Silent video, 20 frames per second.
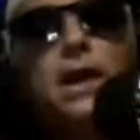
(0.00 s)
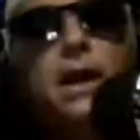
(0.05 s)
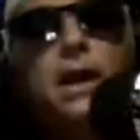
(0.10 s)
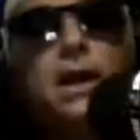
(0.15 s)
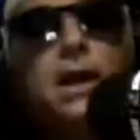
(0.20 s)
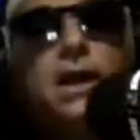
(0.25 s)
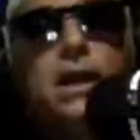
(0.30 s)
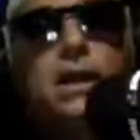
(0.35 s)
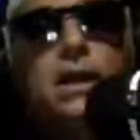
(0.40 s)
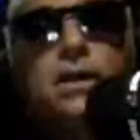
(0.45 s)

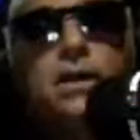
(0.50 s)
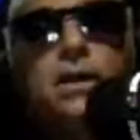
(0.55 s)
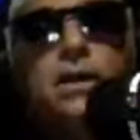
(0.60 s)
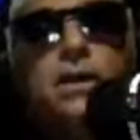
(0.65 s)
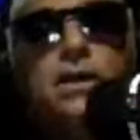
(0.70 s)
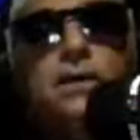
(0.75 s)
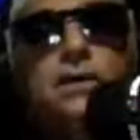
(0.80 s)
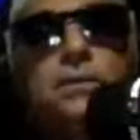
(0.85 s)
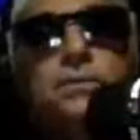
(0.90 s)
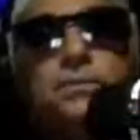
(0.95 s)
And
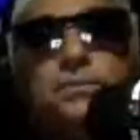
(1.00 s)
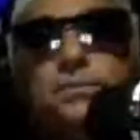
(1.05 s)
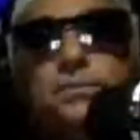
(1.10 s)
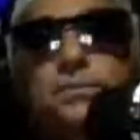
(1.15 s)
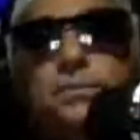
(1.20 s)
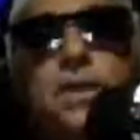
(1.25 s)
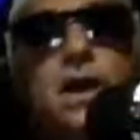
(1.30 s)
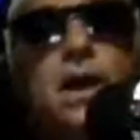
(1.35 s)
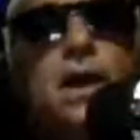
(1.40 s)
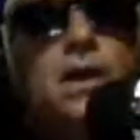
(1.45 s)
um,
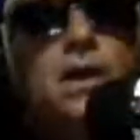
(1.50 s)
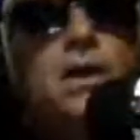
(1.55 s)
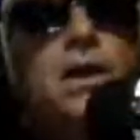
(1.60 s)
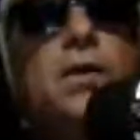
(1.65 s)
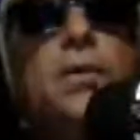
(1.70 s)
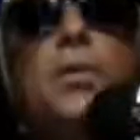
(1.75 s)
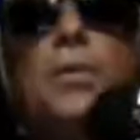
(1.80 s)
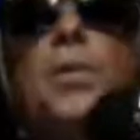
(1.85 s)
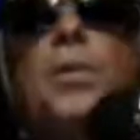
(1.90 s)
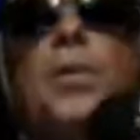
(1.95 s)
I don't
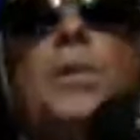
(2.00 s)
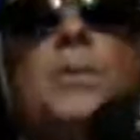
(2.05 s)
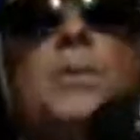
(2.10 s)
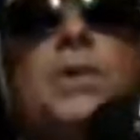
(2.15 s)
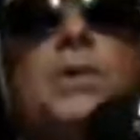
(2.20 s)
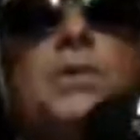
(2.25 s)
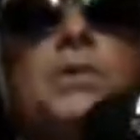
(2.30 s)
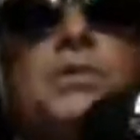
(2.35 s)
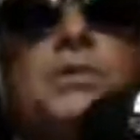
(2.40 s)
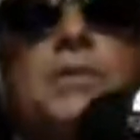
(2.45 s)
know. We're going to
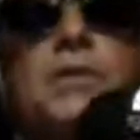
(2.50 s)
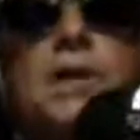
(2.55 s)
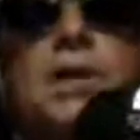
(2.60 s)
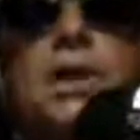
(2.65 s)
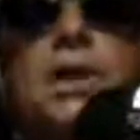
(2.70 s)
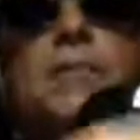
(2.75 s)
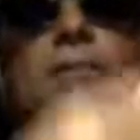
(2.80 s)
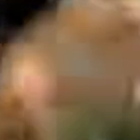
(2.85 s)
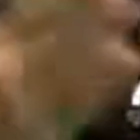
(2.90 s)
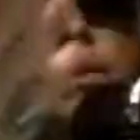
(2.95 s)
be doing,
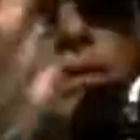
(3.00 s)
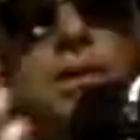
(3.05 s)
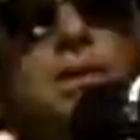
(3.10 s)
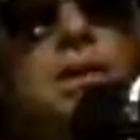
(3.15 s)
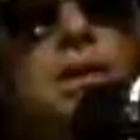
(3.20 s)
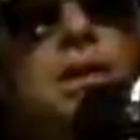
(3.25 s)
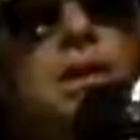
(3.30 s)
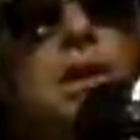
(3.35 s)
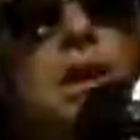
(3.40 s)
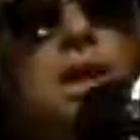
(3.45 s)
I'll be doing
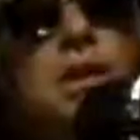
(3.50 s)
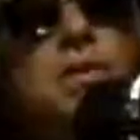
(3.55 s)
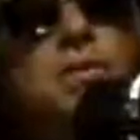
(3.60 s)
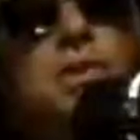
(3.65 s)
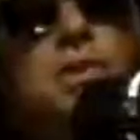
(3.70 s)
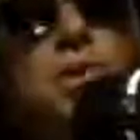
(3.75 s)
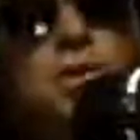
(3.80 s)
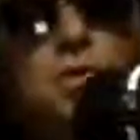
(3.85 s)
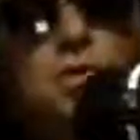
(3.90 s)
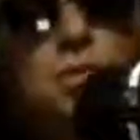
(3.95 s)
another
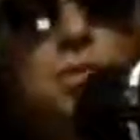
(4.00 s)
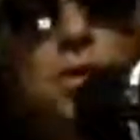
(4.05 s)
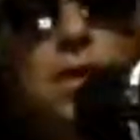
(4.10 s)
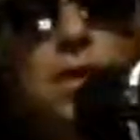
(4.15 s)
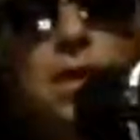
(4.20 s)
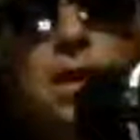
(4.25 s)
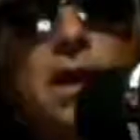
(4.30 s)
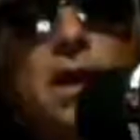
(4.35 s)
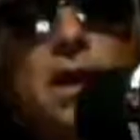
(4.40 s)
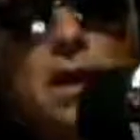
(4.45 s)
show tomorrow
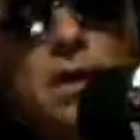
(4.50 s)
night.